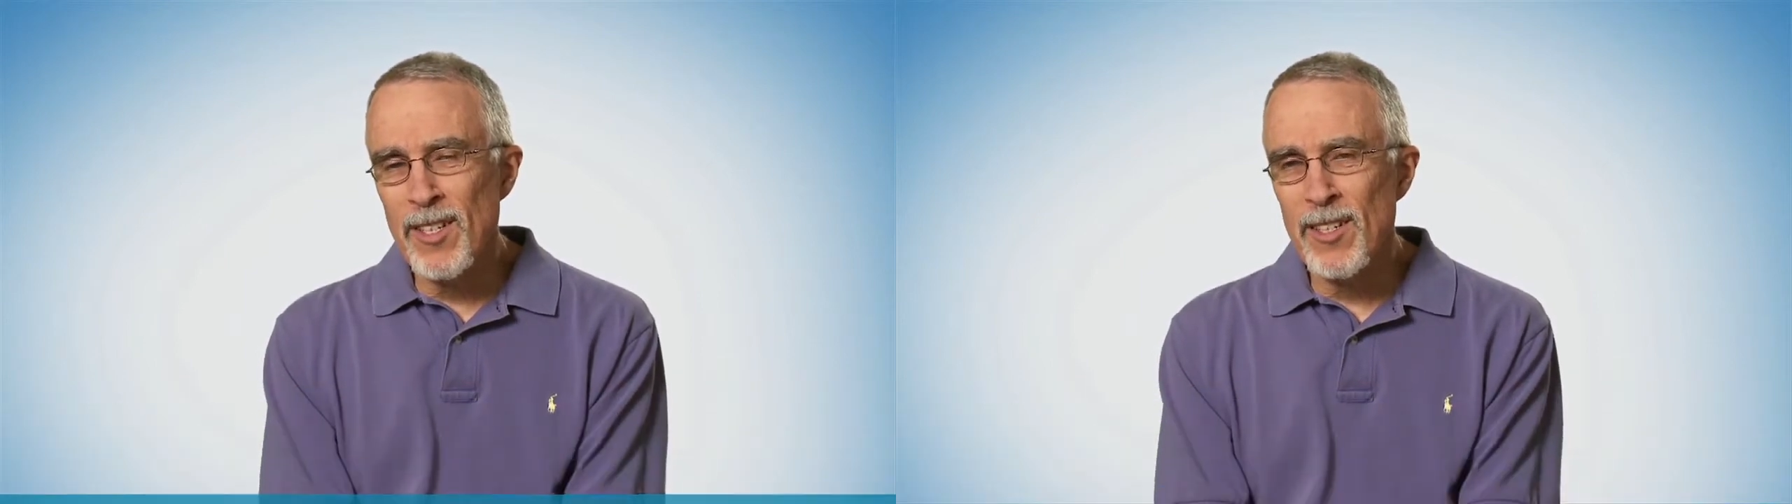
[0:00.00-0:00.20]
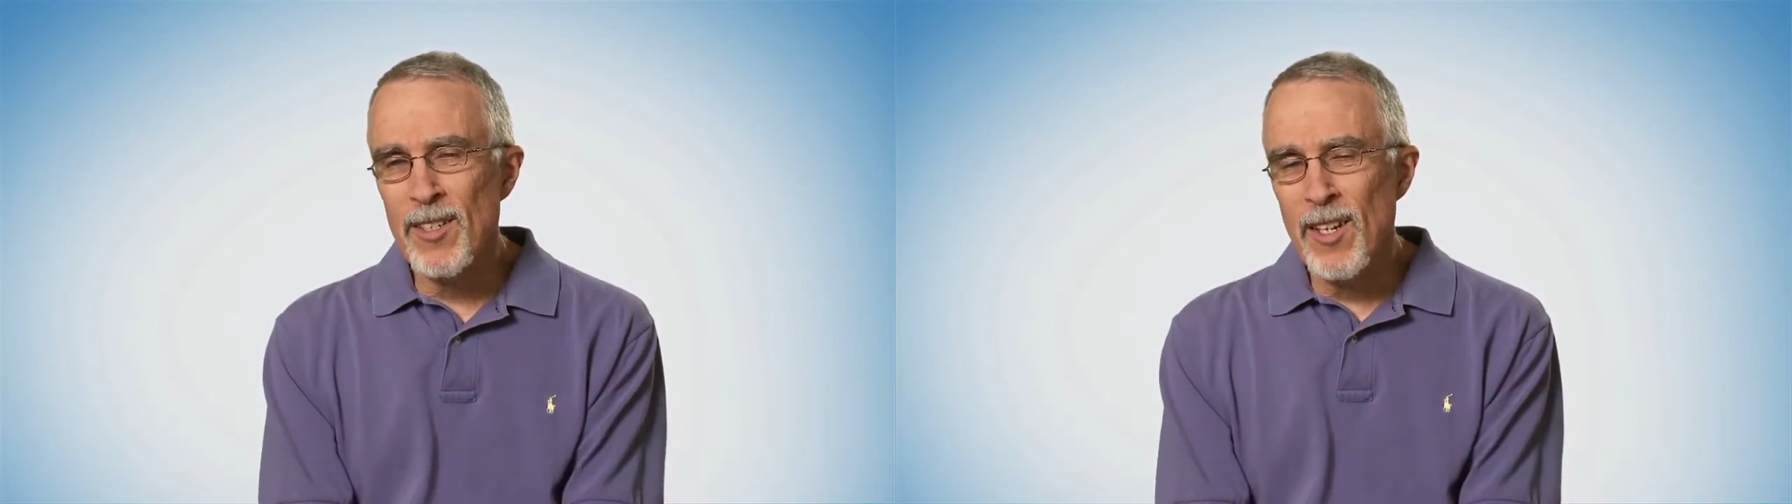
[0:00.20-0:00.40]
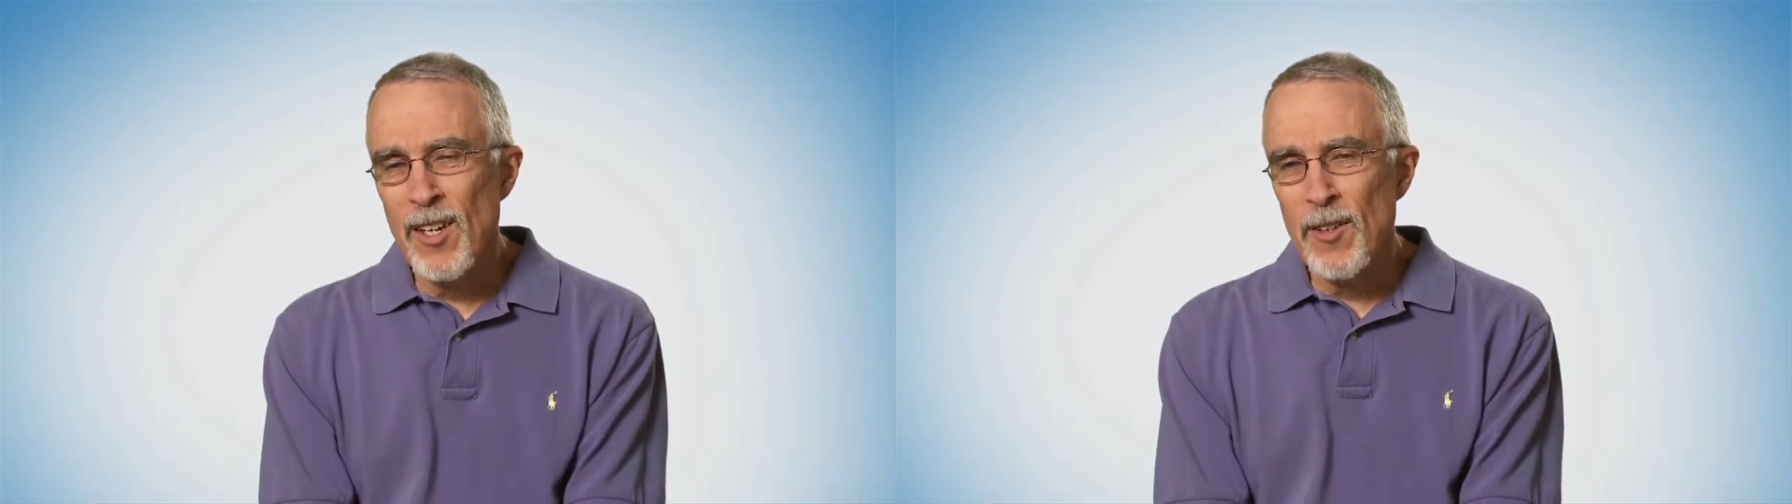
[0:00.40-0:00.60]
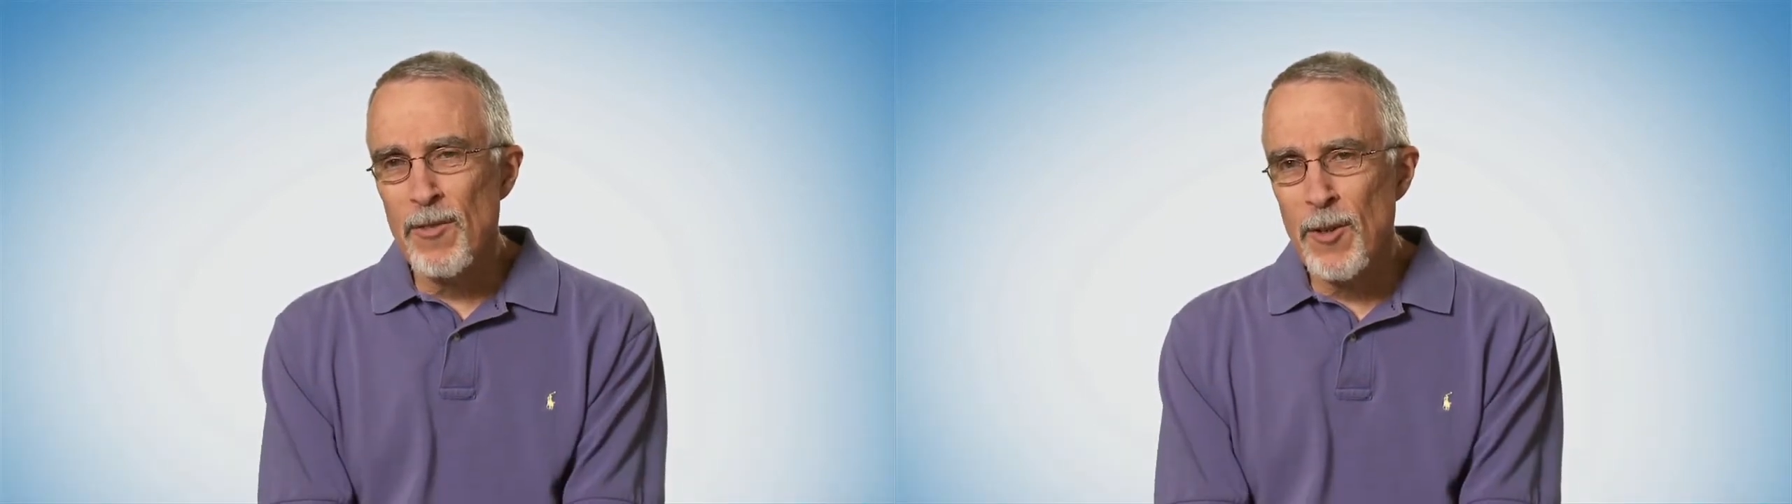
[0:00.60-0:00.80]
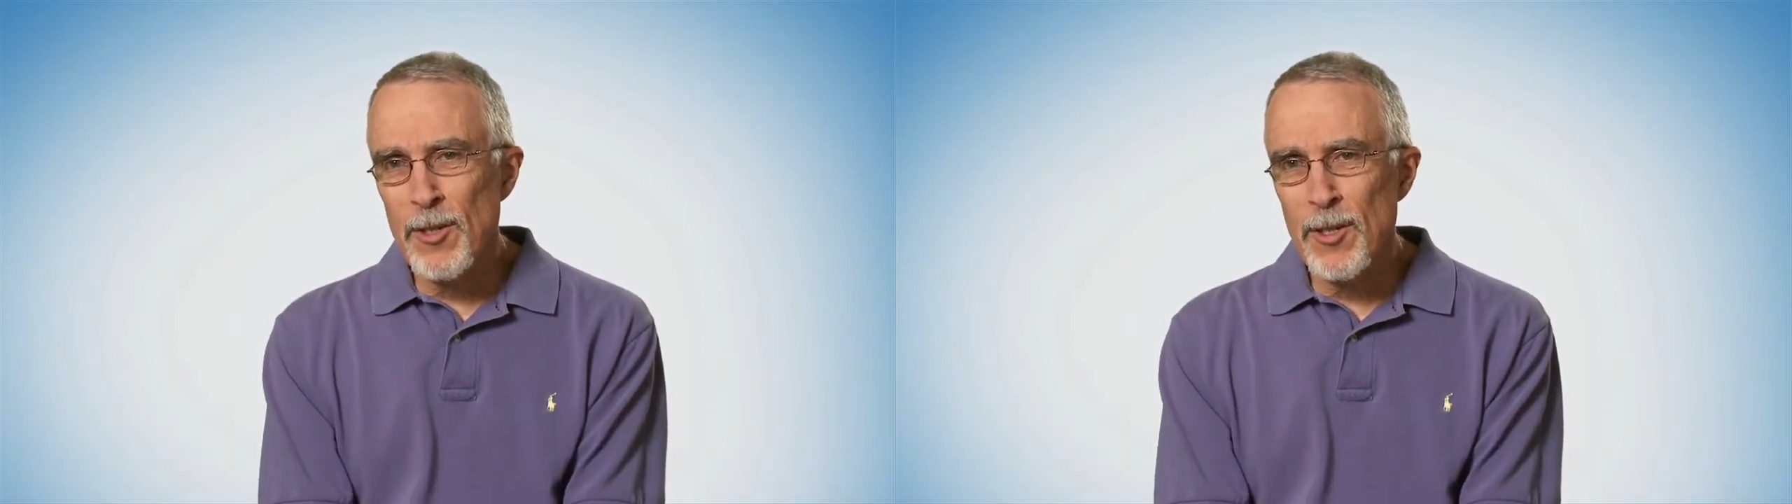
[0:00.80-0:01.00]
It is
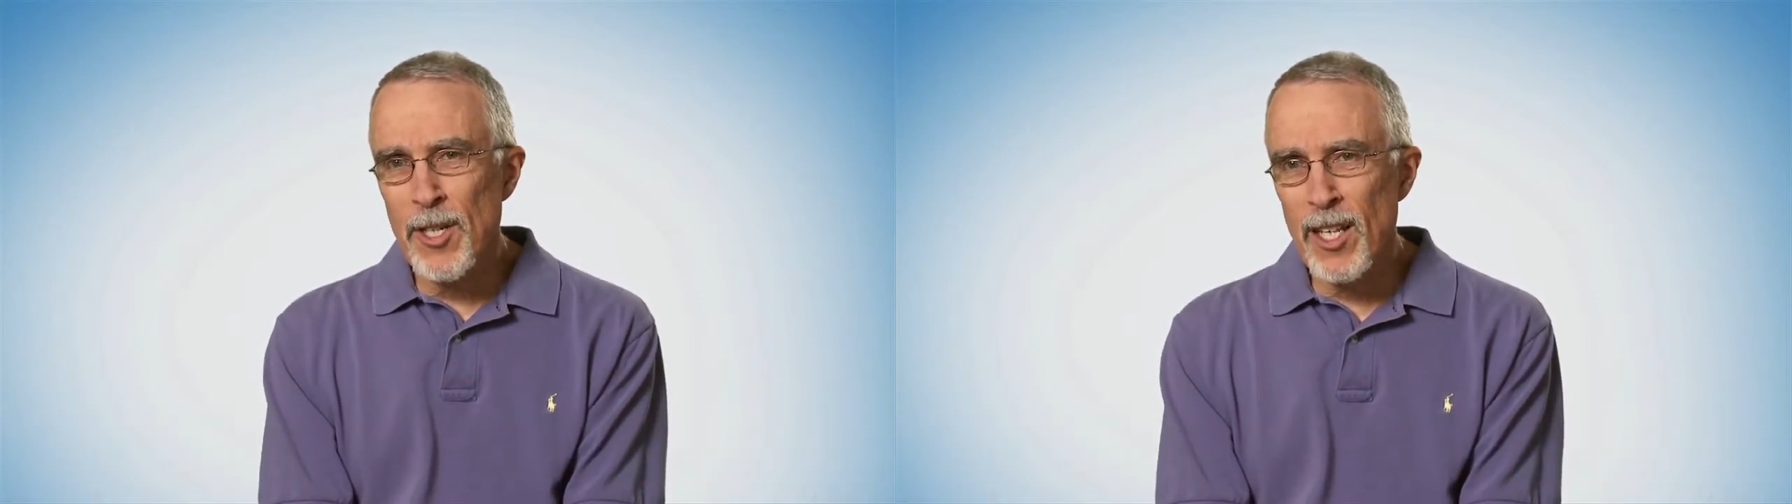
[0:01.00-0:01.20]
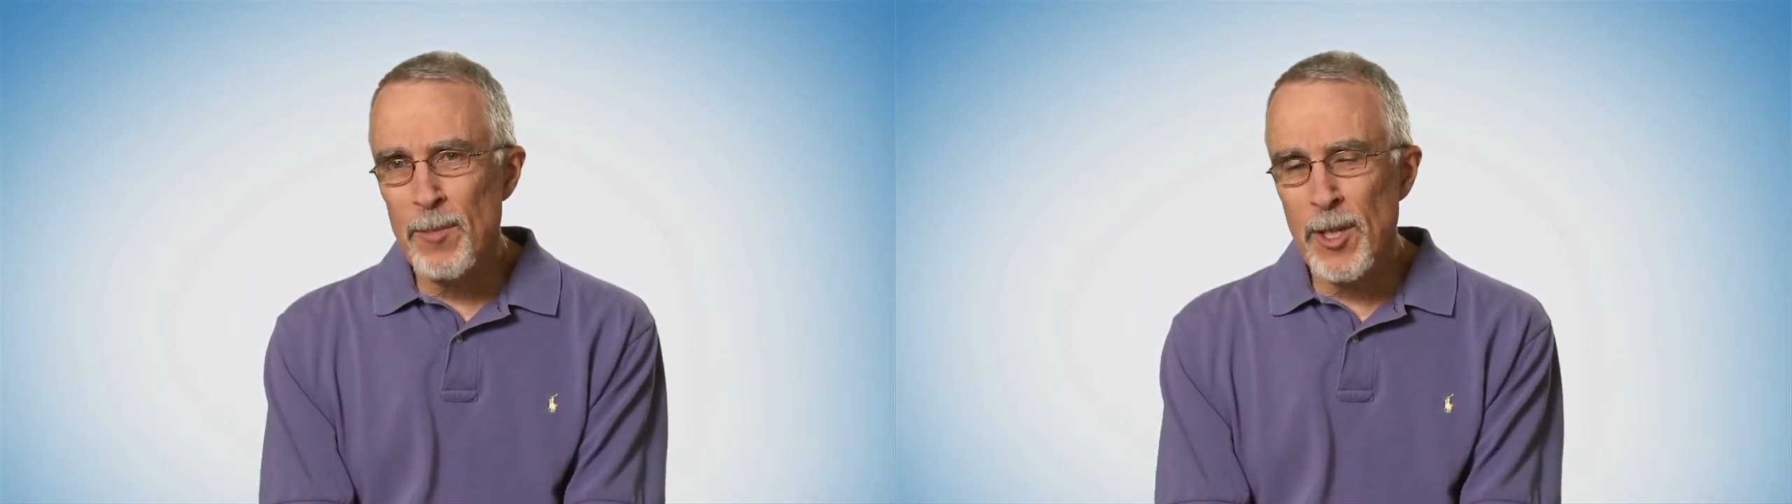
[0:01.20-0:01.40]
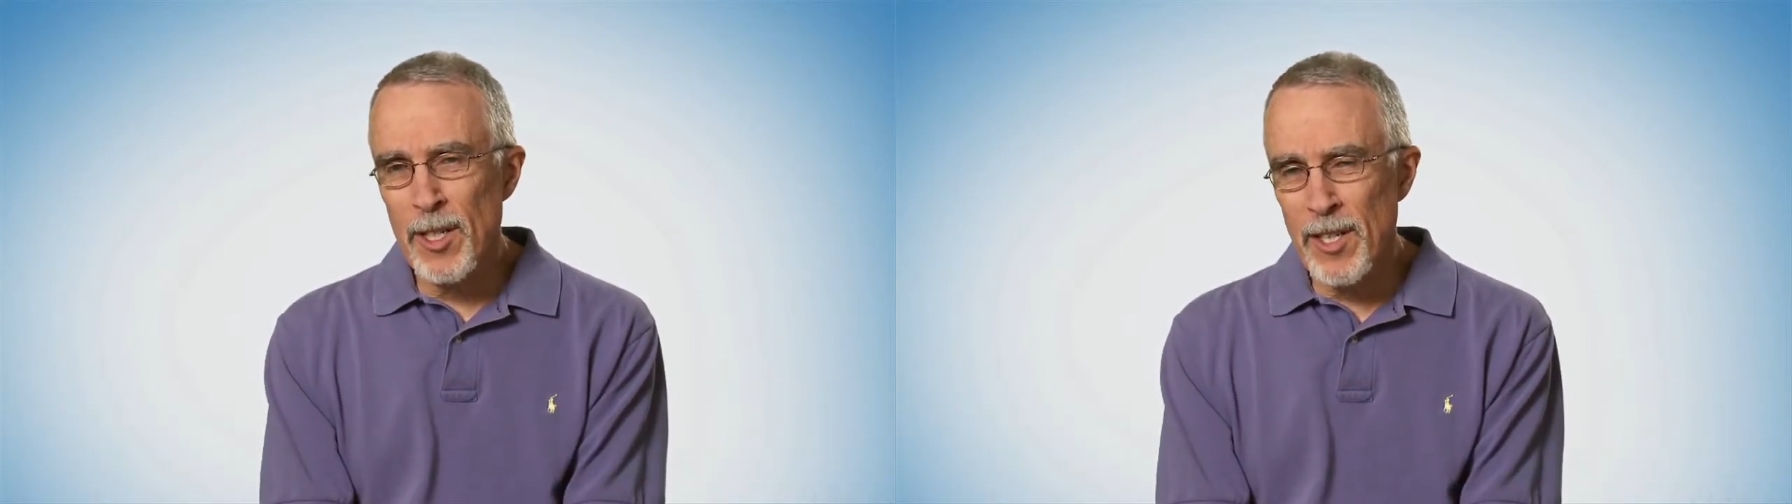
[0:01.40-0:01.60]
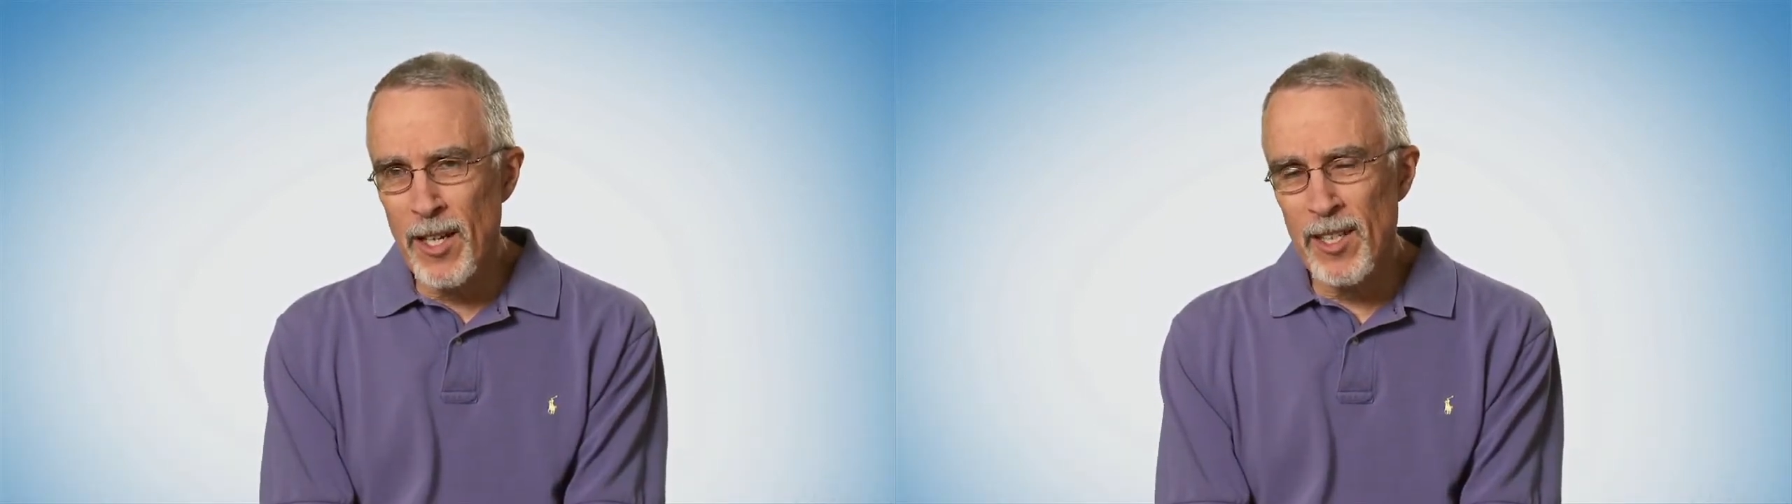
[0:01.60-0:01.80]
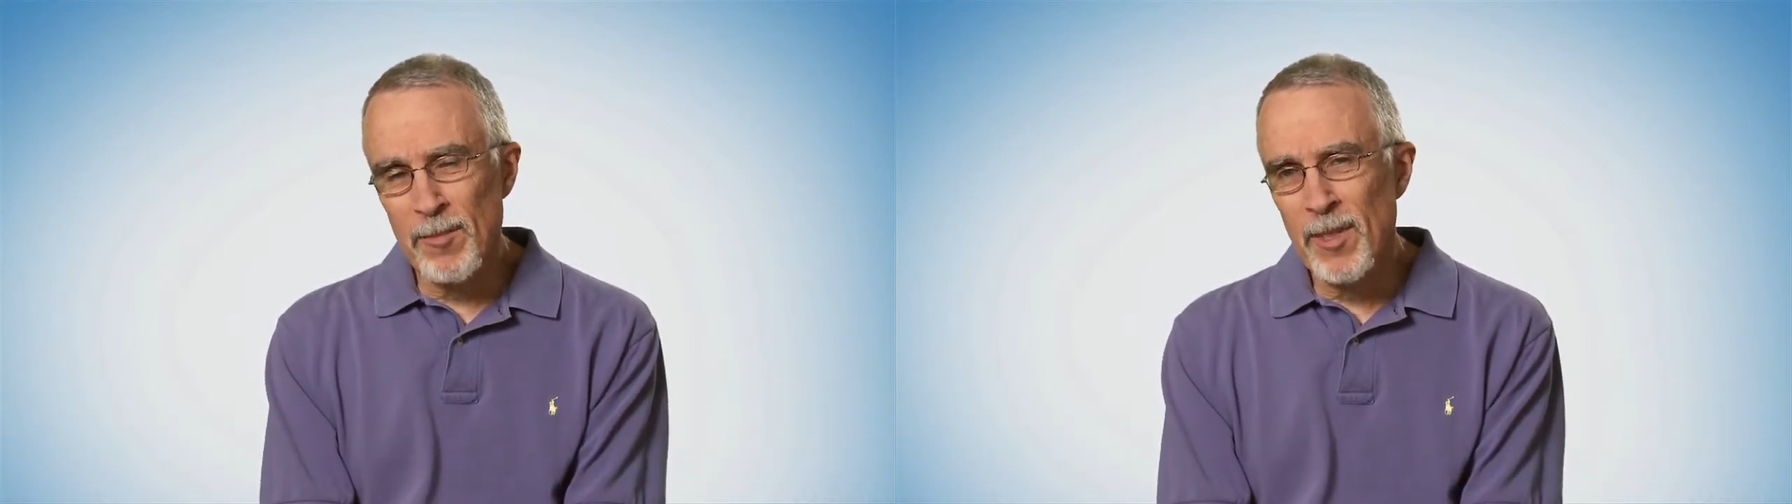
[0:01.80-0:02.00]
first you tell them you're going to
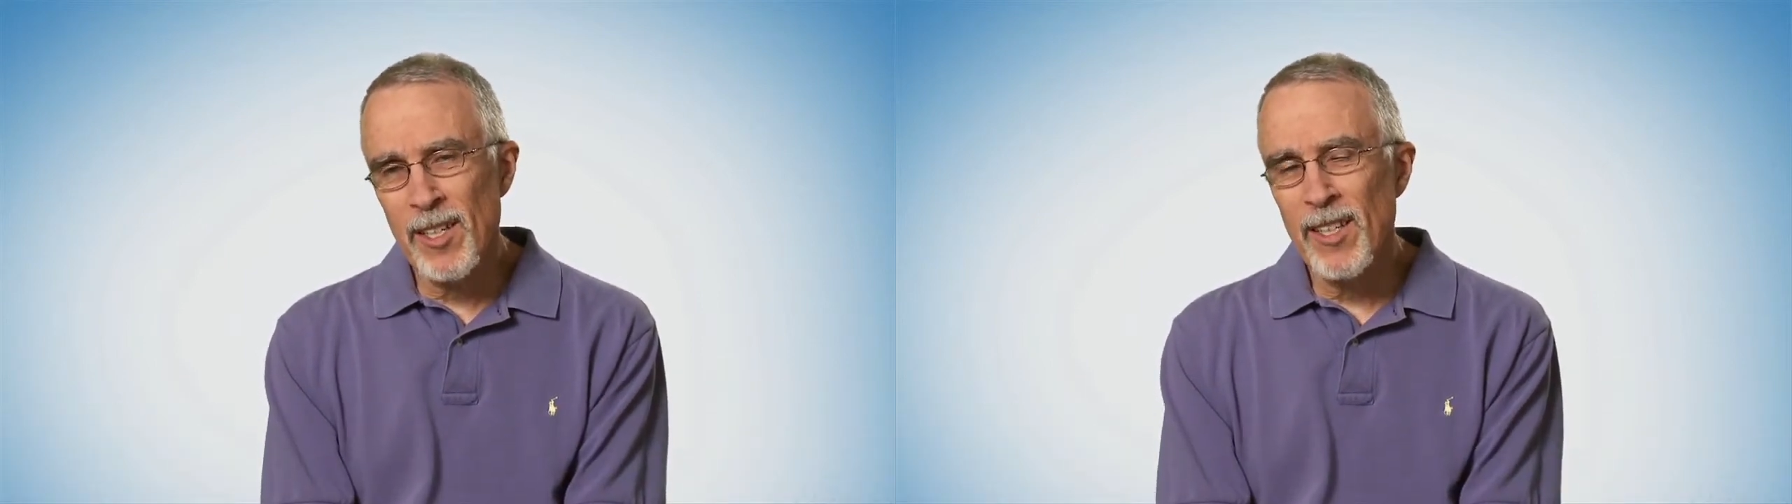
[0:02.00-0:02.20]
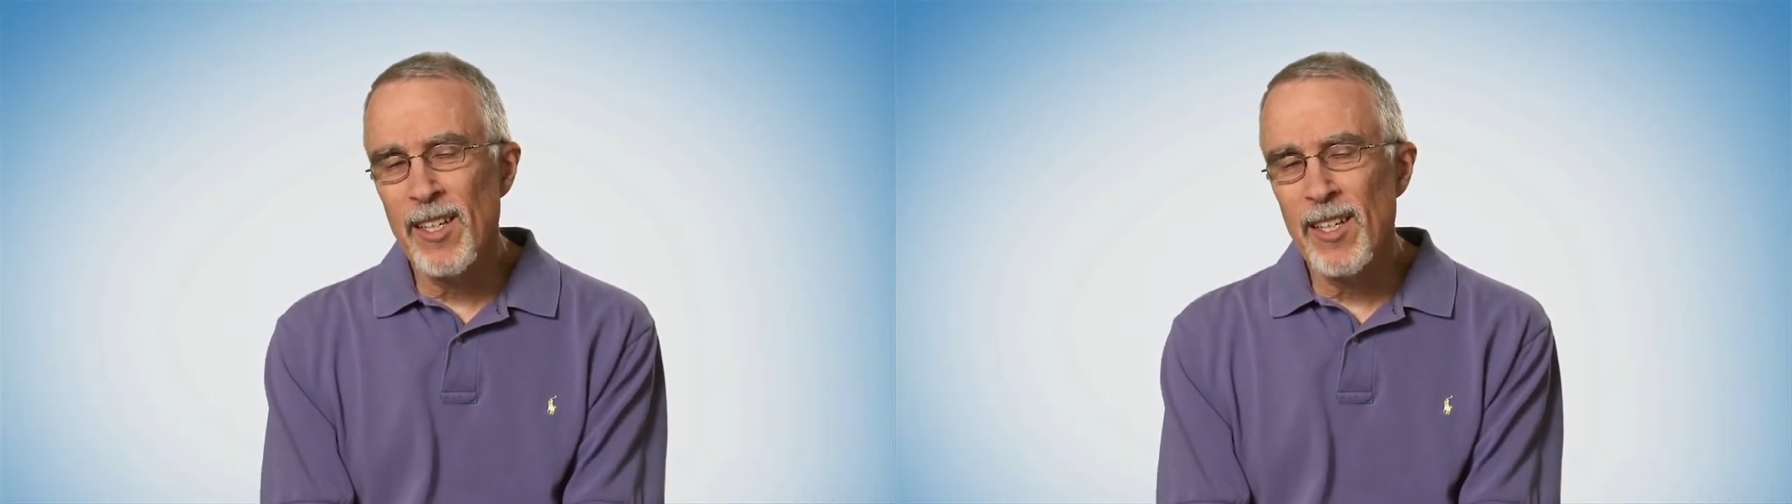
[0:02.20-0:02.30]
tell them,